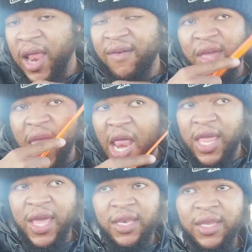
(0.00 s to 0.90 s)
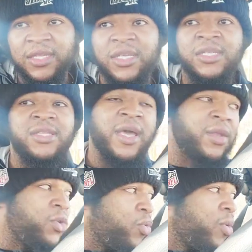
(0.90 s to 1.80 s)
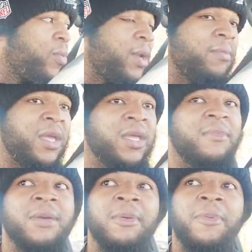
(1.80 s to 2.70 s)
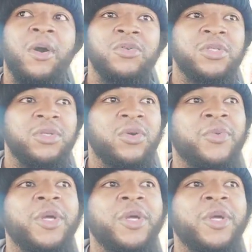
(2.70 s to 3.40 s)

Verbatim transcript: Devin Haney ain't this. Instead of doing what a media member supposed to do,